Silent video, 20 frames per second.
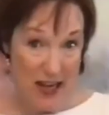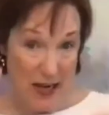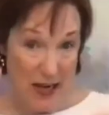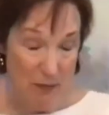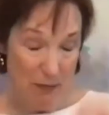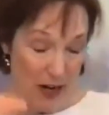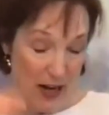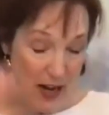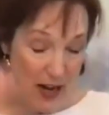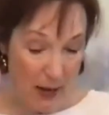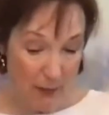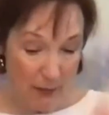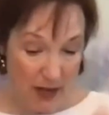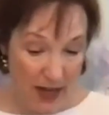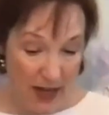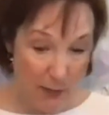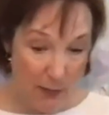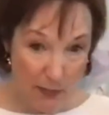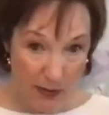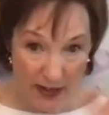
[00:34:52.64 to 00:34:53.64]
But I'm
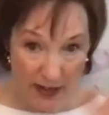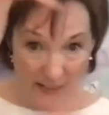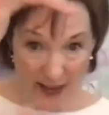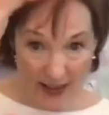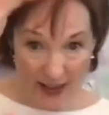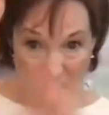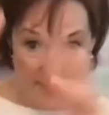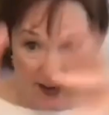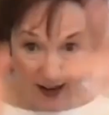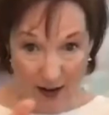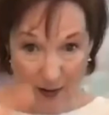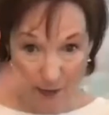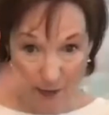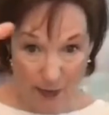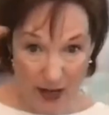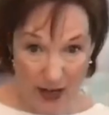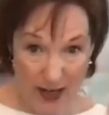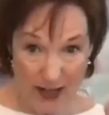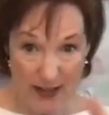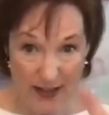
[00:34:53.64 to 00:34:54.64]
keeping it there,
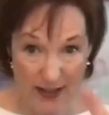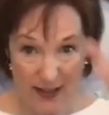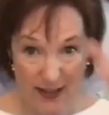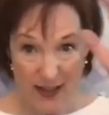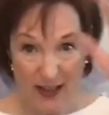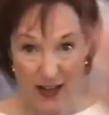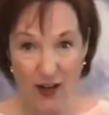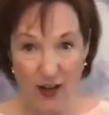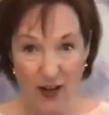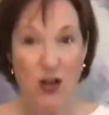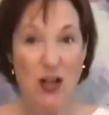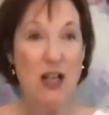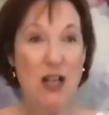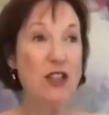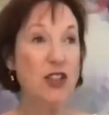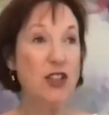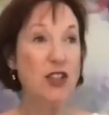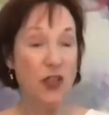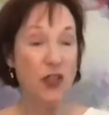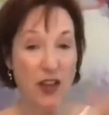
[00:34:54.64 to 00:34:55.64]
man, you know,
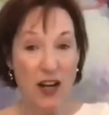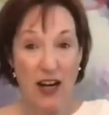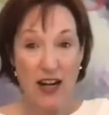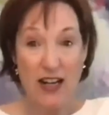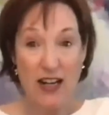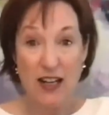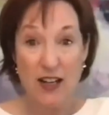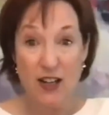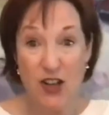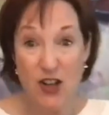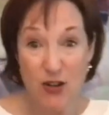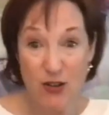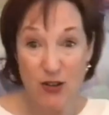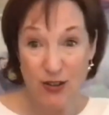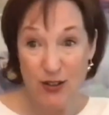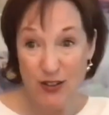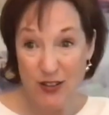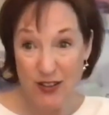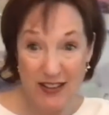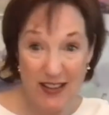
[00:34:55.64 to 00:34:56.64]
so that I can
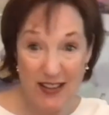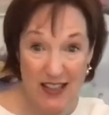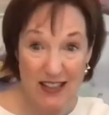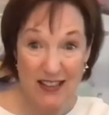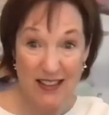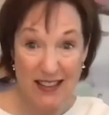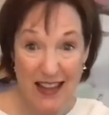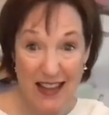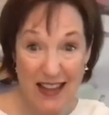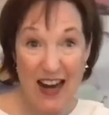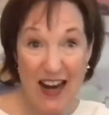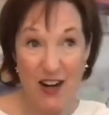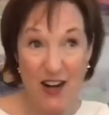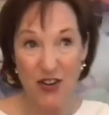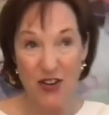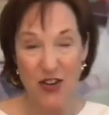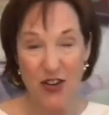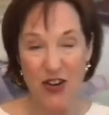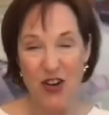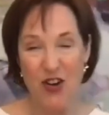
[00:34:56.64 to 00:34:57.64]
use this
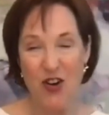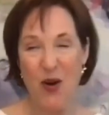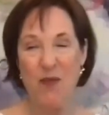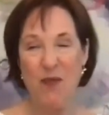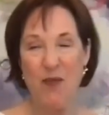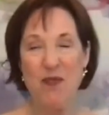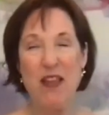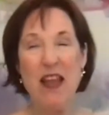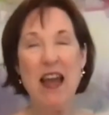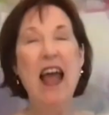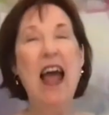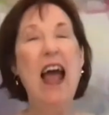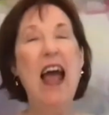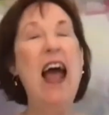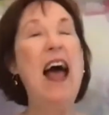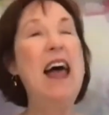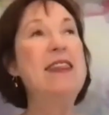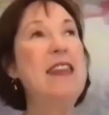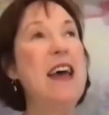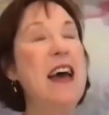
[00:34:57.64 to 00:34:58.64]
later, you know?
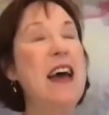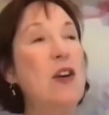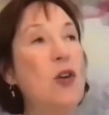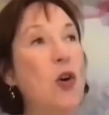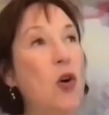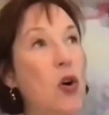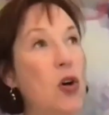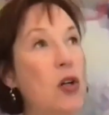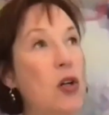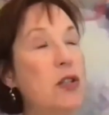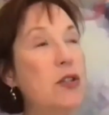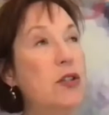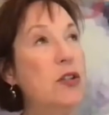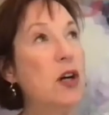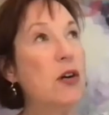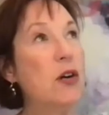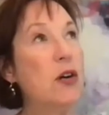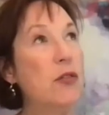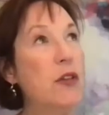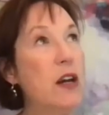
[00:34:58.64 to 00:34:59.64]
And then
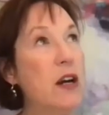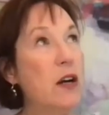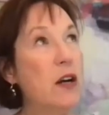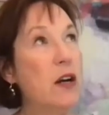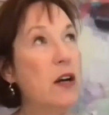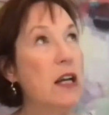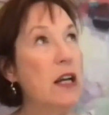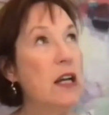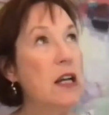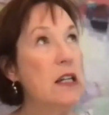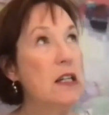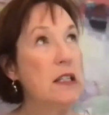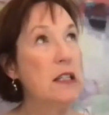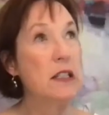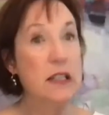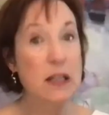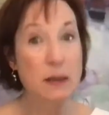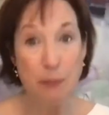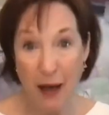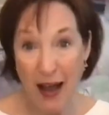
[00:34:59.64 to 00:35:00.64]
also there
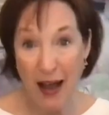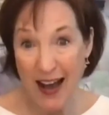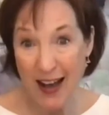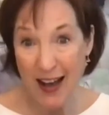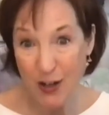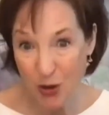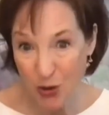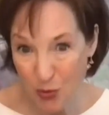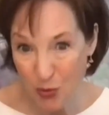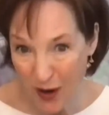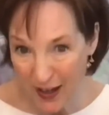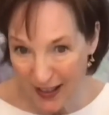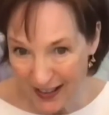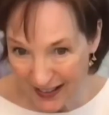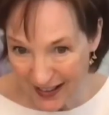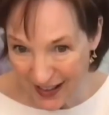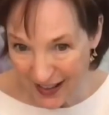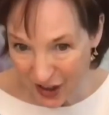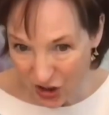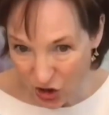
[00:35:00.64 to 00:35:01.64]
is the pattern
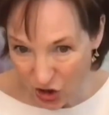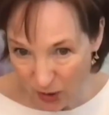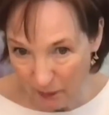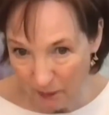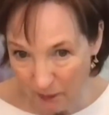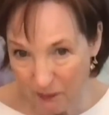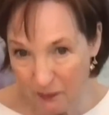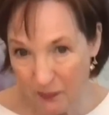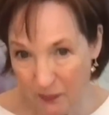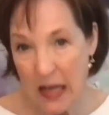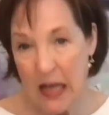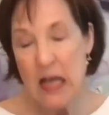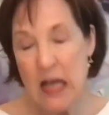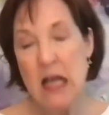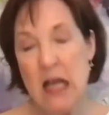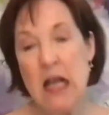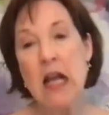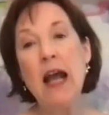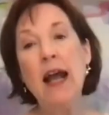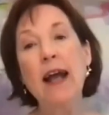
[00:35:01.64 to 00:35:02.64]
recognition.
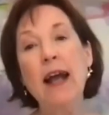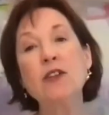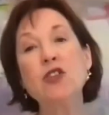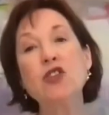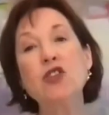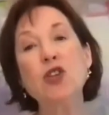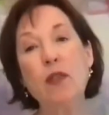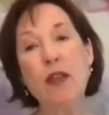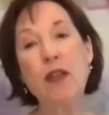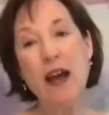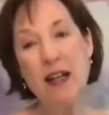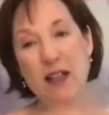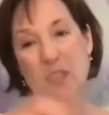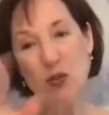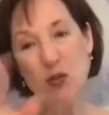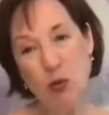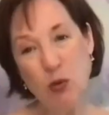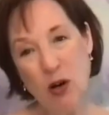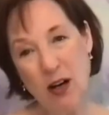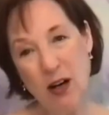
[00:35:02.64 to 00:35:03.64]
And so
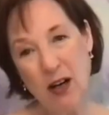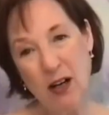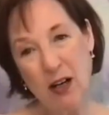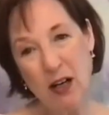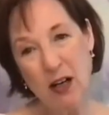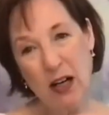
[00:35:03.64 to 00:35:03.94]
that's where,